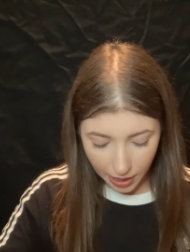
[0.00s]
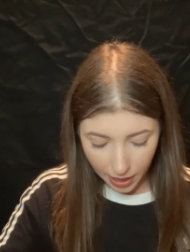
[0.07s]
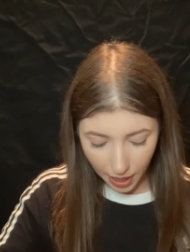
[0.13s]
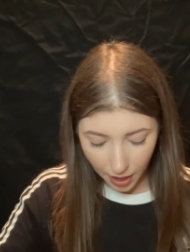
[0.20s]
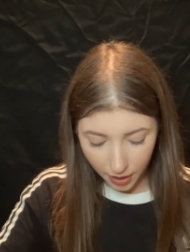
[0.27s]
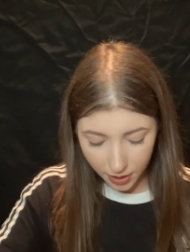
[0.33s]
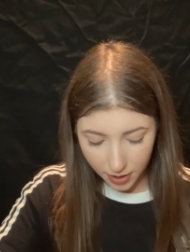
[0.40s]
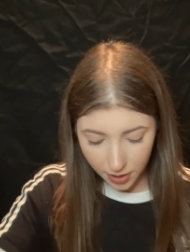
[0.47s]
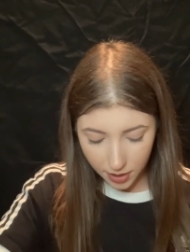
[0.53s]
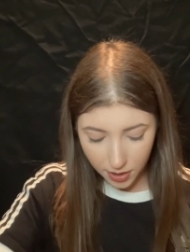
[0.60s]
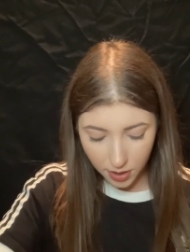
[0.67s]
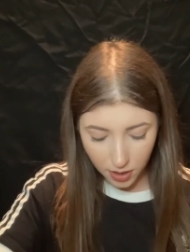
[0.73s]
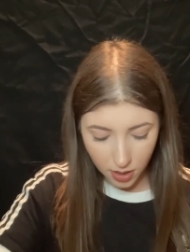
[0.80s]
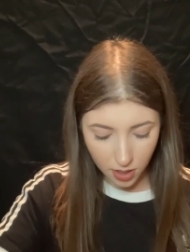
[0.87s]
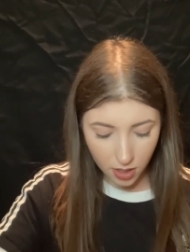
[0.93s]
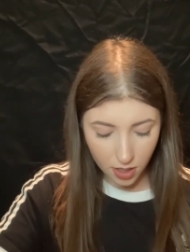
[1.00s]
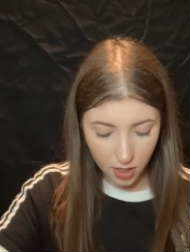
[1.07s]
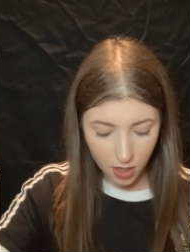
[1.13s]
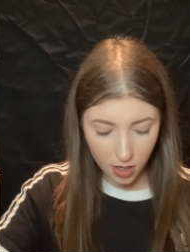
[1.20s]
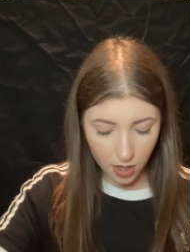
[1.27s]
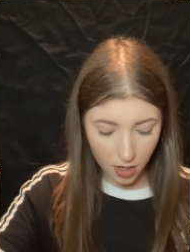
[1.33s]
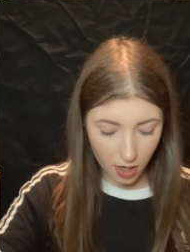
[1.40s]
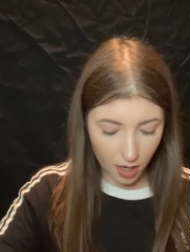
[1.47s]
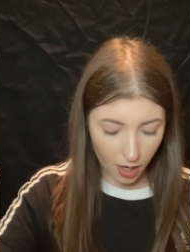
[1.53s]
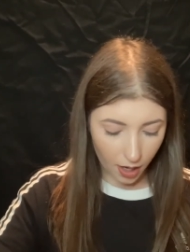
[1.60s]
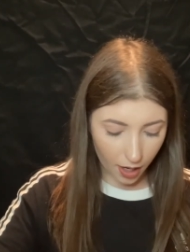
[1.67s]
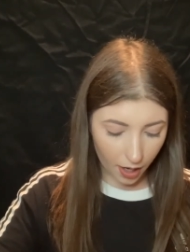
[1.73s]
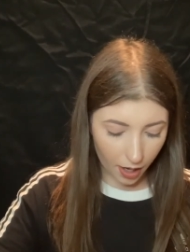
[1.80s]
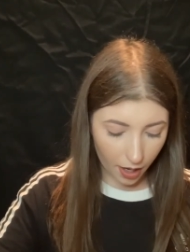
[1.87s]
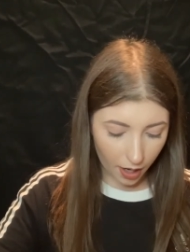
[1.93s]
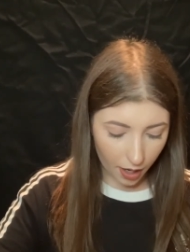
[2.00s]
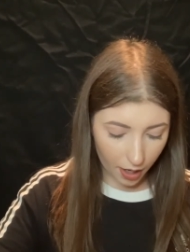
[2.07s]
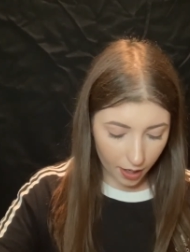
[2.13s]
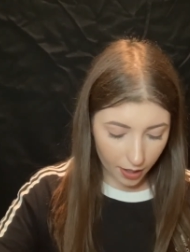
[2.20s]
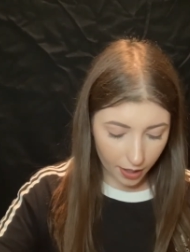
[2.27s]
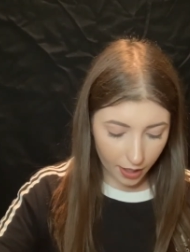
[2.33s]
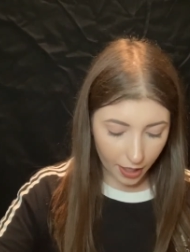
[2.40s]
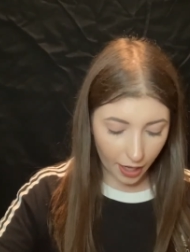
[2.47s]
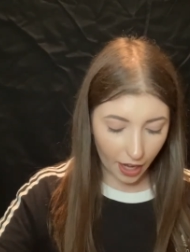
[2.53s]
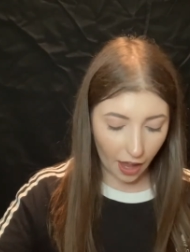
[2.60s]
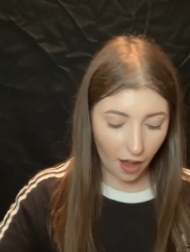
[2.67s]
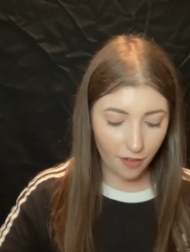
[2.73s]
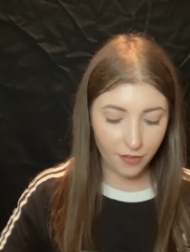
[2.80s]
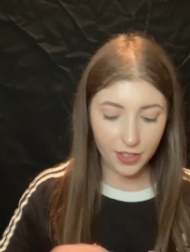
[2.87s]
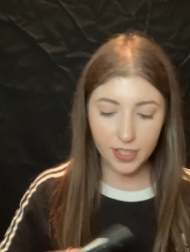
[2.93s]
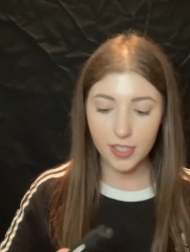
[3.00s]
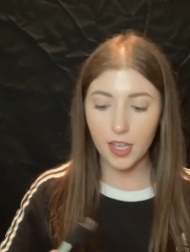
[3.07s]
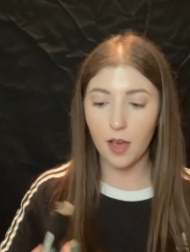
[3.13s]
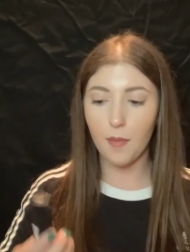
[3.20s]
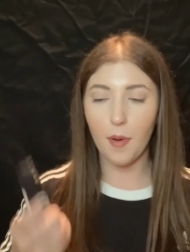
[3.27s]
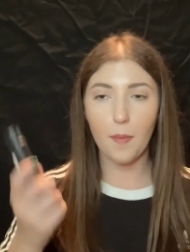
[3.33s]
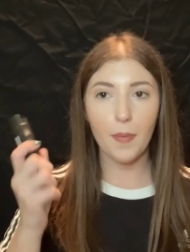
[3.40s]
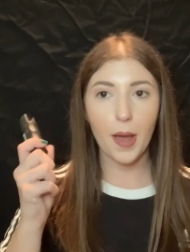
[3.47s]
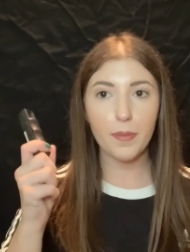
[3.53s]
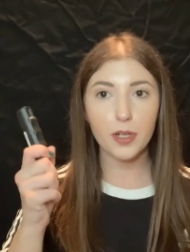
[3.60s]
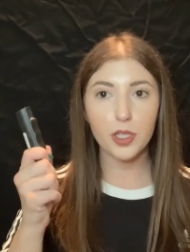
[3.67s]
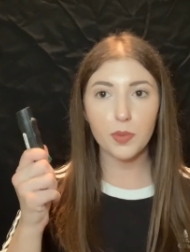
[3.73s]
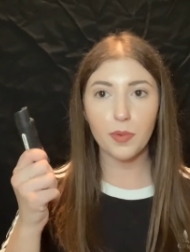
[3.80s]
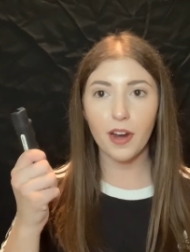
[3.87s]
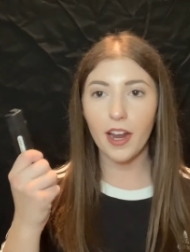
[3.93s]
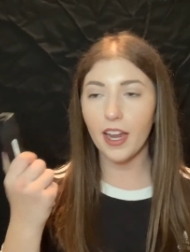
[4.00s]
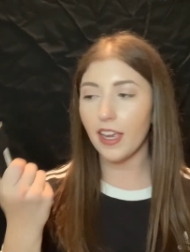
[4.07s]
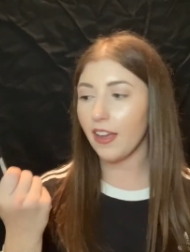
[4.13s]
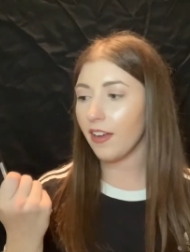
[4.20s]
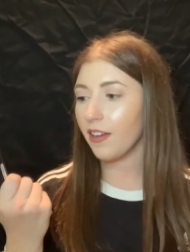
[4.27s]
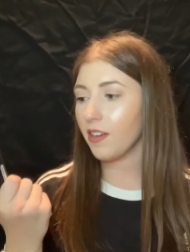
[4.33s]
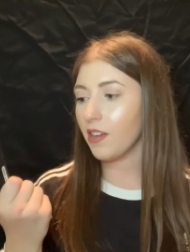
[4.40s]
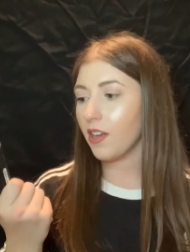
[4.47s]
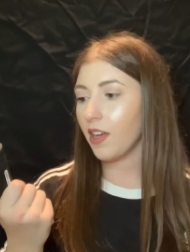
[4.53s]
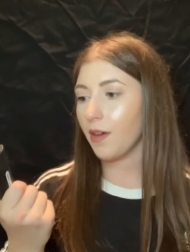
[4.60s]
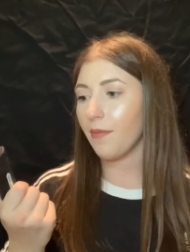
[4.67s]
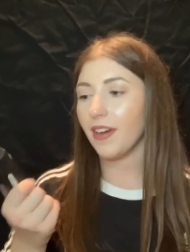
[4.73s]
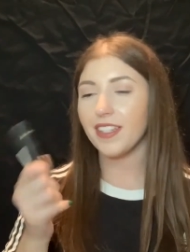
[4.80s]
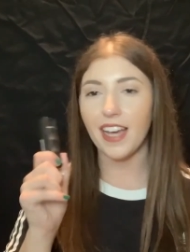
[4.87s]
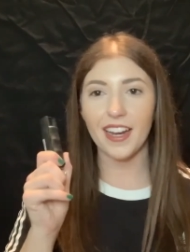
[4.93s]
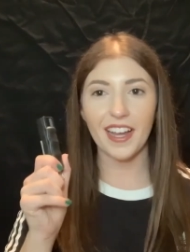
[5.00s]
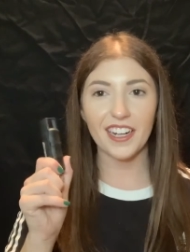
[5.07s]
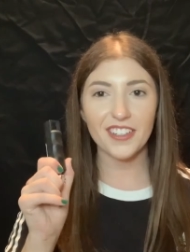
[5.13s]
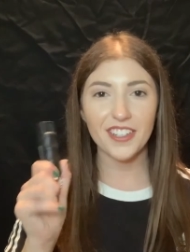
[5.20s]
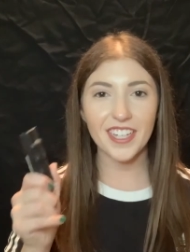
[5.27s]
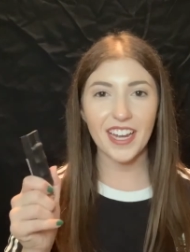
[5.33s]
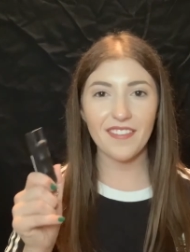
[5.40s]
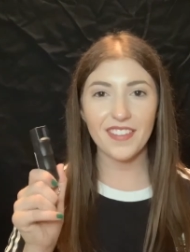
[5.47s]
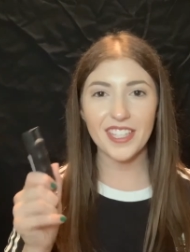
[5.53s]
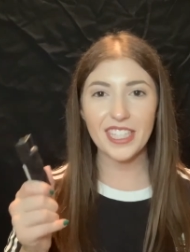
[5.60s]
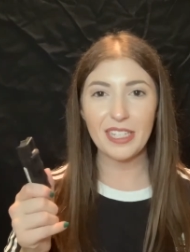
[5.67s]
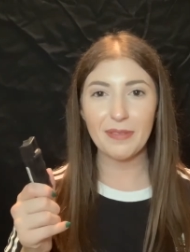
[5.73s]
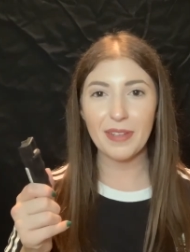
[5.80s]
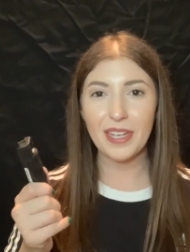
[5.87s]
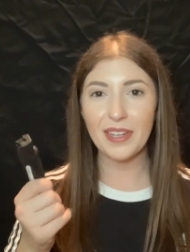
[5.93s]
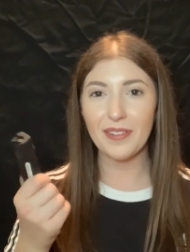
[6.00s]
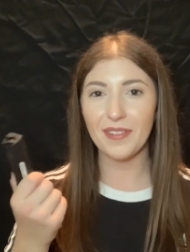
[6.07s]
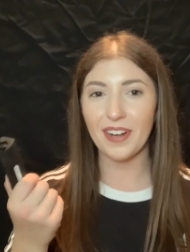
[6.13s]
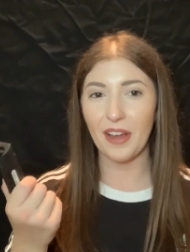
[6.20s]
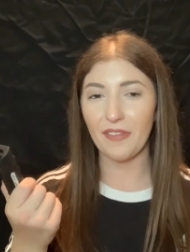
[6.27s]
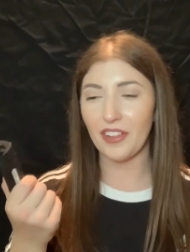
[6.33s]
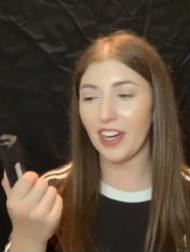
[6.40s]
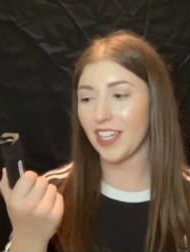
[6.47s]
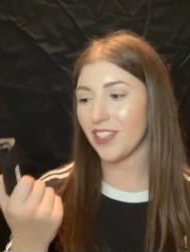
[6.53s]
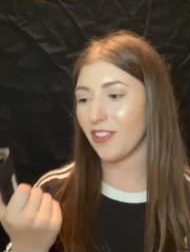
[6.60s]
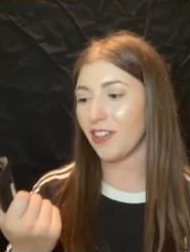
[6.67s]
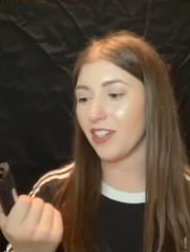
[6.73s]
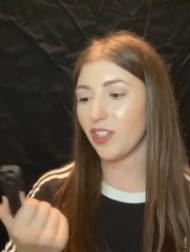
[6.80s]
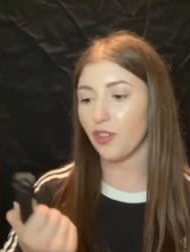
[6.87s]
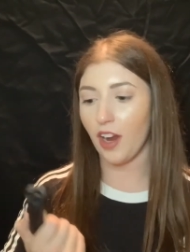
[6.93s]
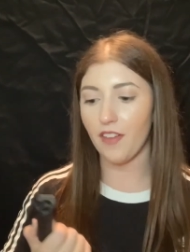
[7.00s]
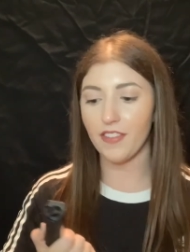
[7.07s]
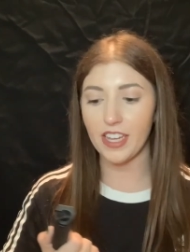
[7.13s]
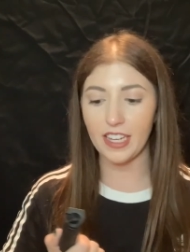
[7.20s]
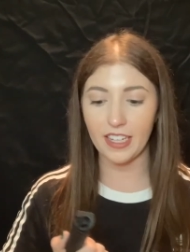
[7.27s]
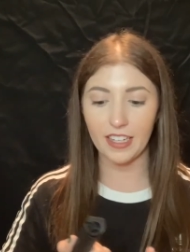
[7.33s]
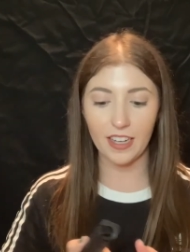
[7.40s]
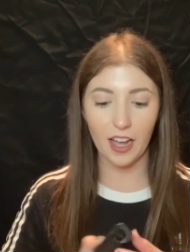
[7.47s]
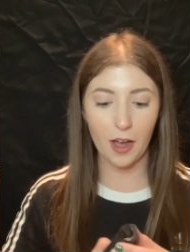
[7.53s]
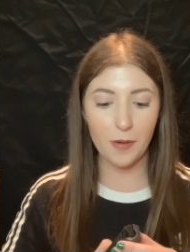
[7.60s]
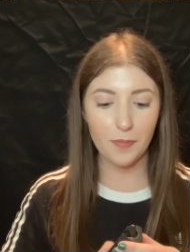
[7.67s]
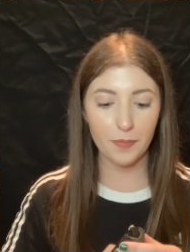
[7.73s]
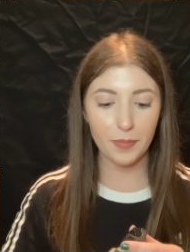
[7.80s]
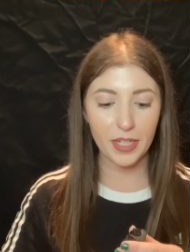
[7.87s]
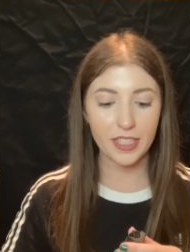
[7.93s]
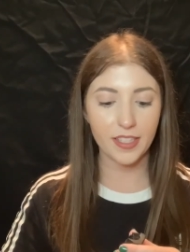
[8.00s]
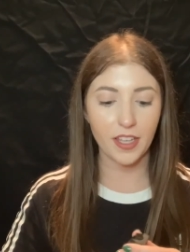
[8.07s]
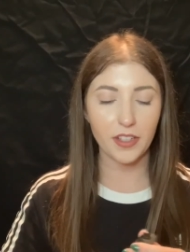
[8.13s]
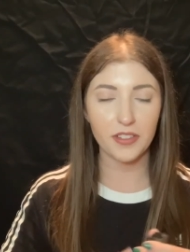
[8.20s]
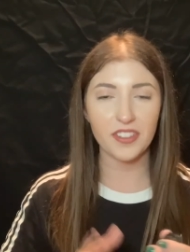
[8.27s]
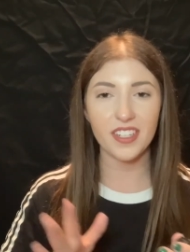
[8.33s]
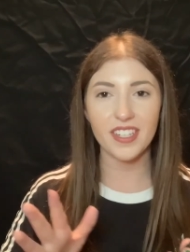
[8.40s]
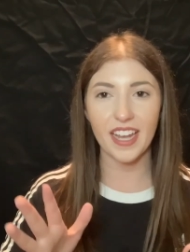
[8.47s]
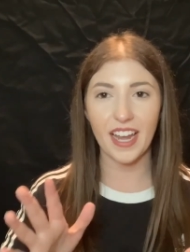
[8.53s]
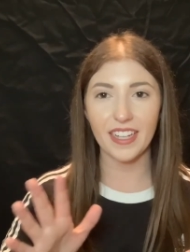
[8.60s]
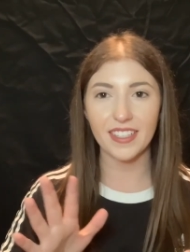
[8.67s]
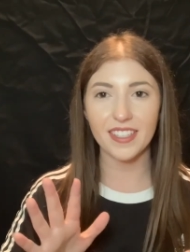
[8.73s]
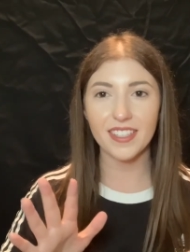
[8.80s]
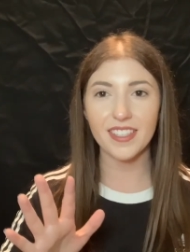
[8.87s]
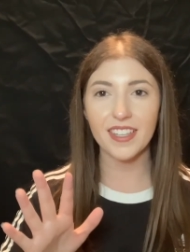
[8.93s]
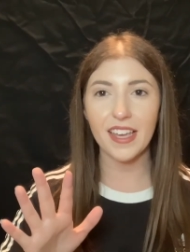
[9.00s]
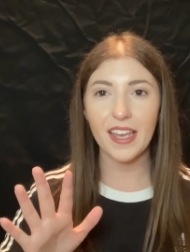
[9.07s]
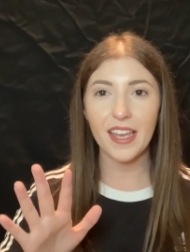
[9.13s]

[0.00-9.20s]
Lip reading: next I have some pepper spray. My dad actually gave this to me whenever I started driving because I used to dance